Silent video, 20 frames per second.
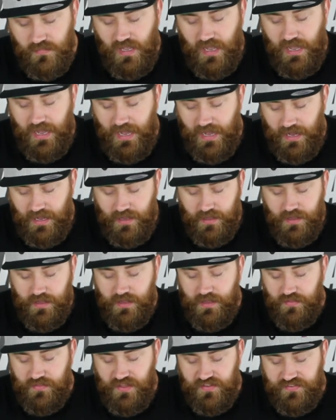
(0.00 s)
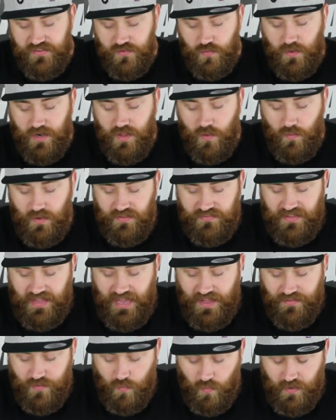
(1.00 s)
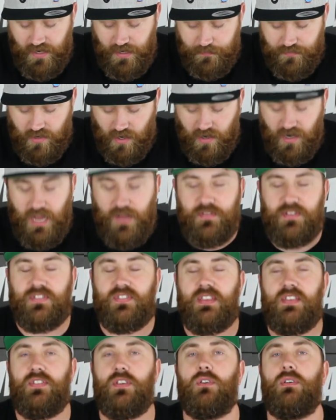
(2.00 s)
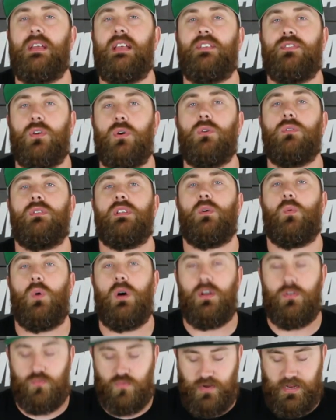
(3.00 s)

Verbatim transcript: Uh, this is one of the ones that had the one-up card. Obviously, there is only one